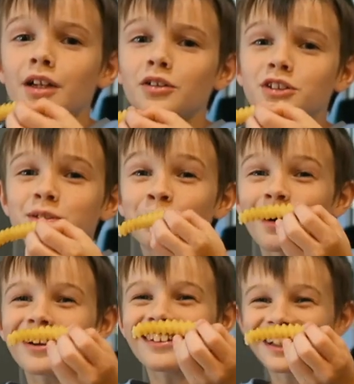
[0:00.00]
It was
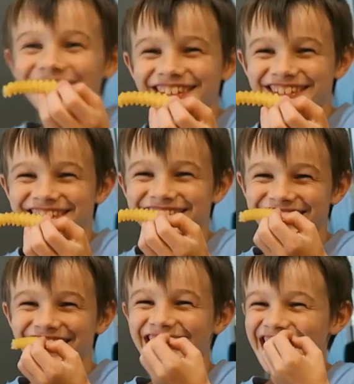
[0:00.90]
spoiling.
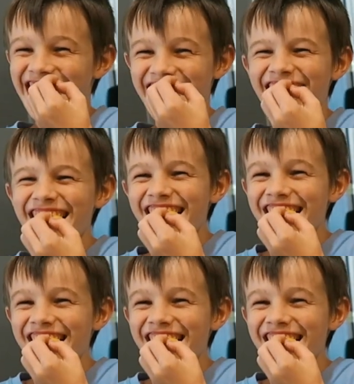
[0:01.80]
it. was my